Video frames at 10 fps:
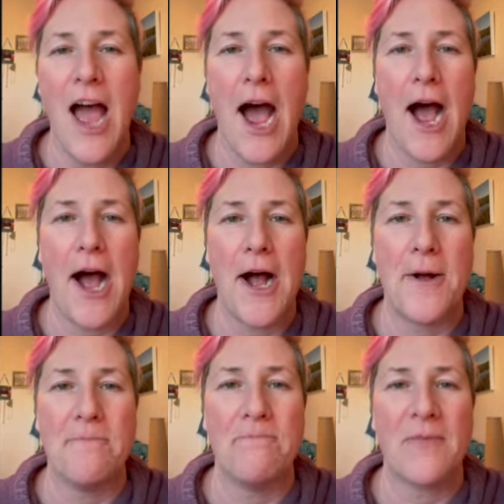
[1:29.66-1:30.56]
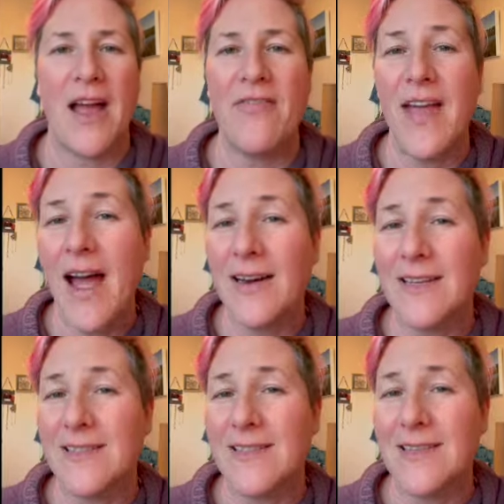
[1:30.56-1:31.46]
And that
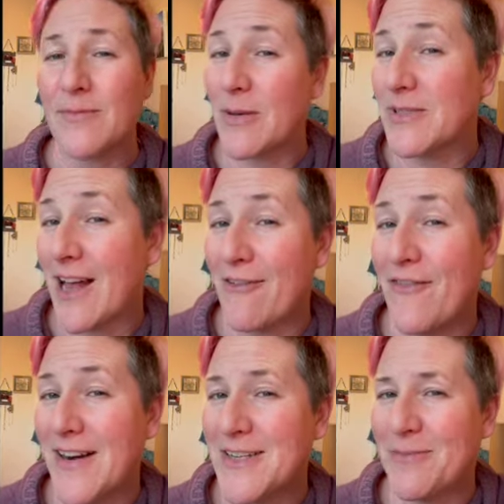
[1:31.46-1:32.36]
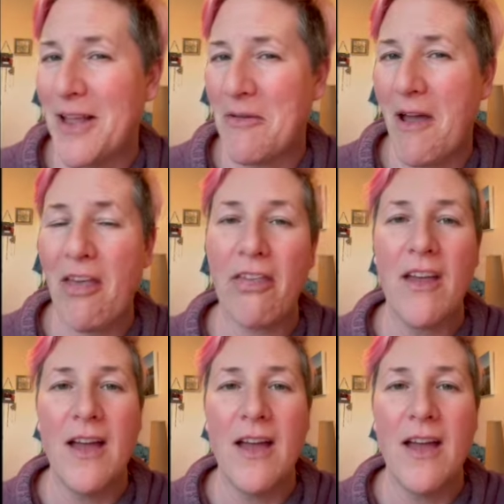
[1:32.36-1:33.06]
is sometimes kind of fun to play with